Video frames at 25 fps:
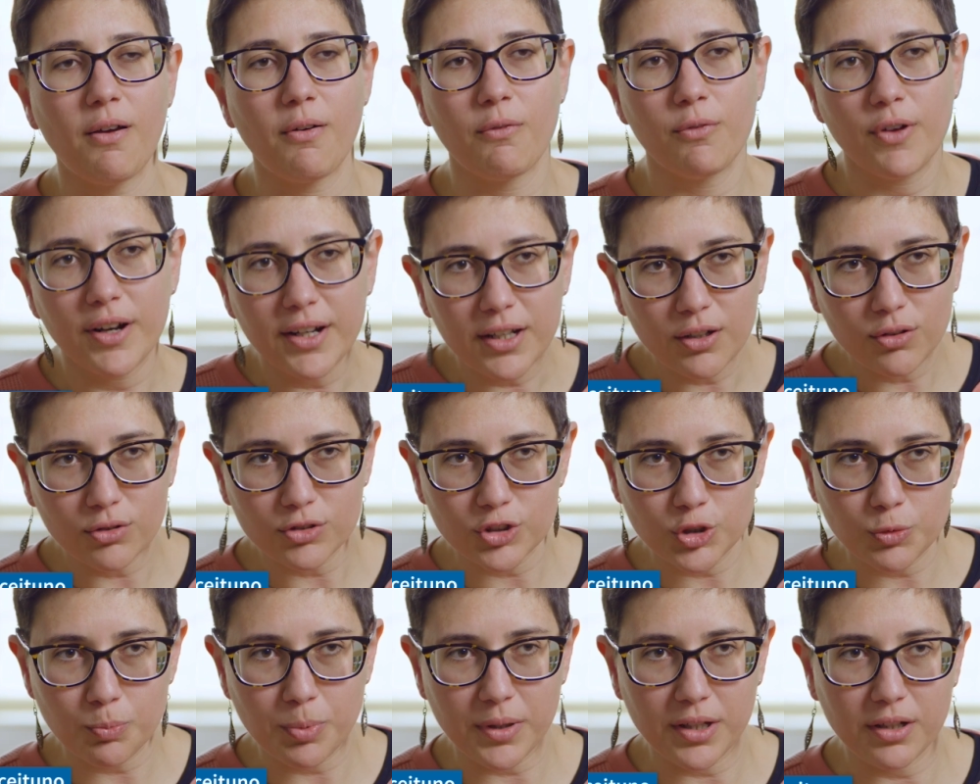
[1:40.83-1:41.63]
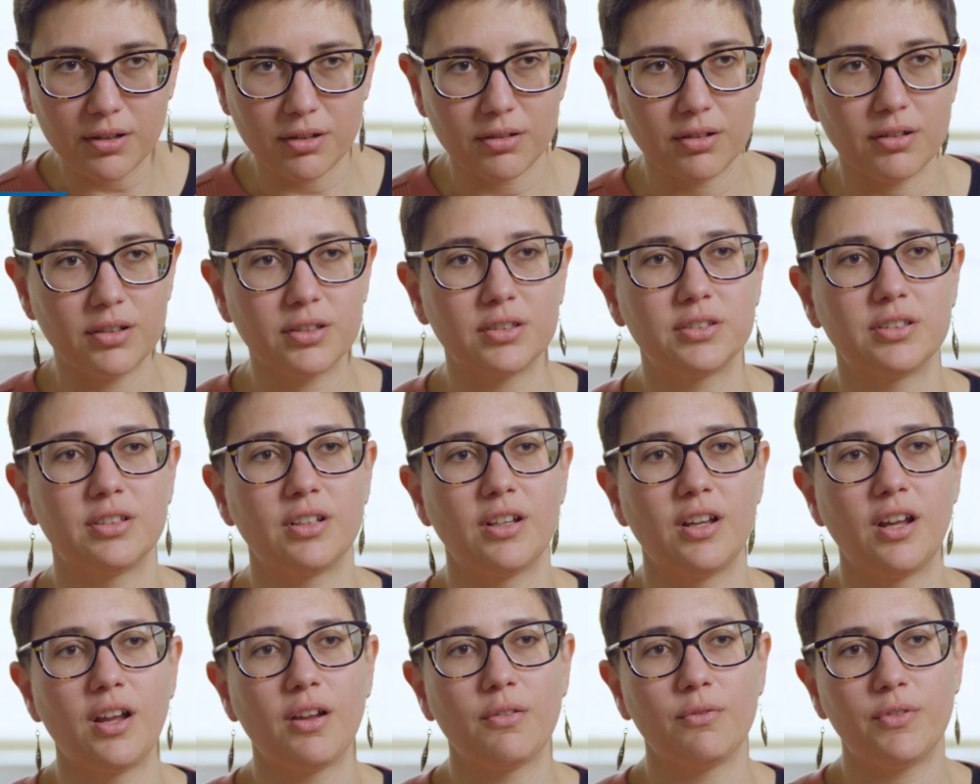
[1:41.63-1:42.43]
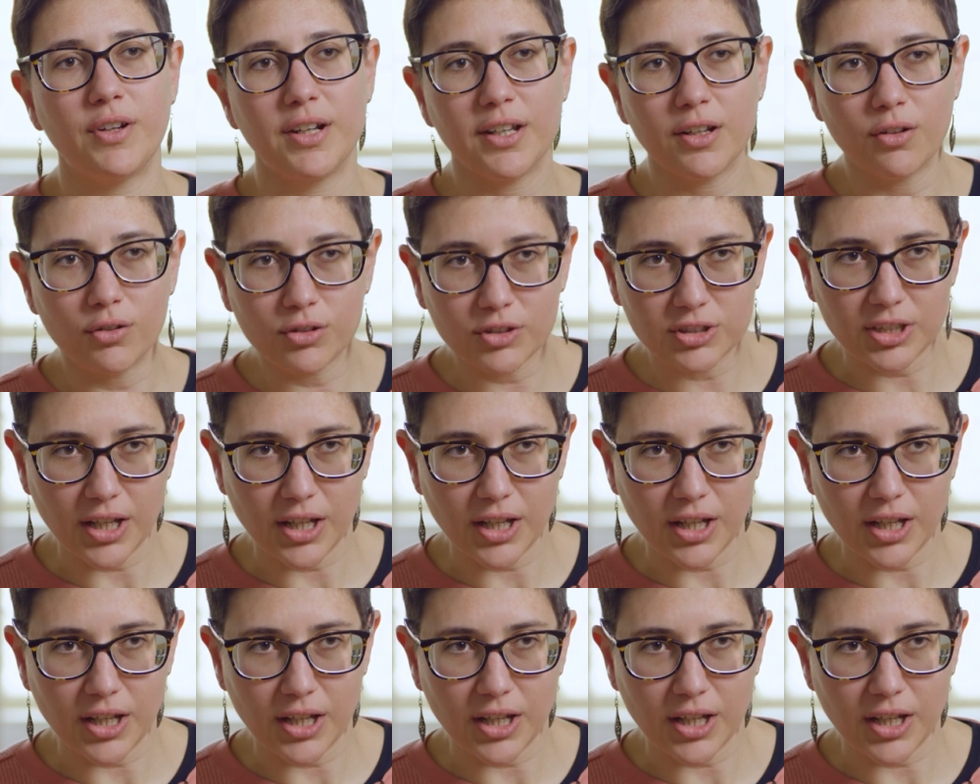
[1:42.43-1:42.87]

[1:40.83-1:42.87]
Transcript: very good speakers, very good